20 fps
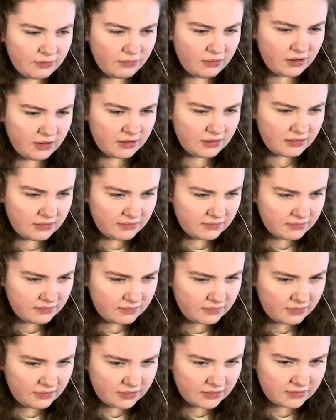What
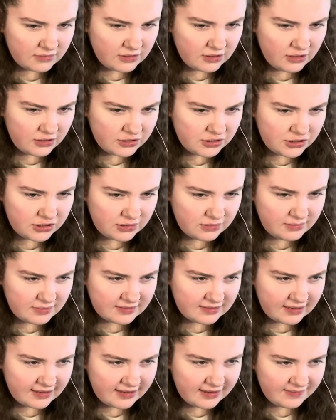what costume is
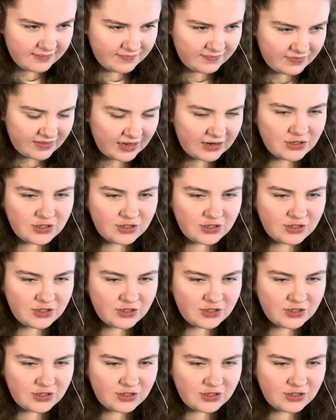it? I